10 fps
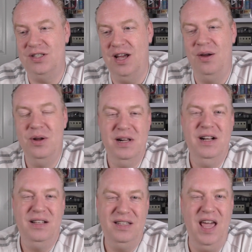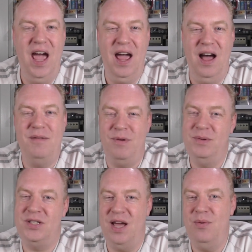So yeah, I'd
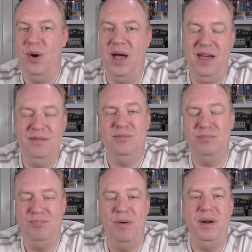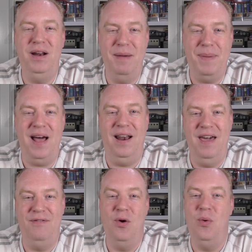probably say we're probably about
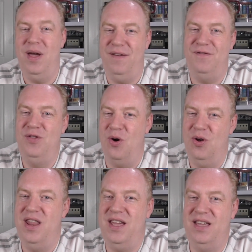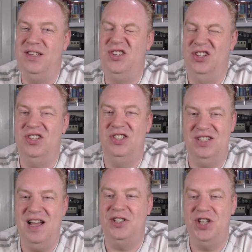level, if not Nicky's just a
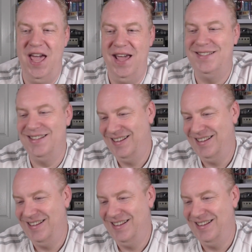touch ahead.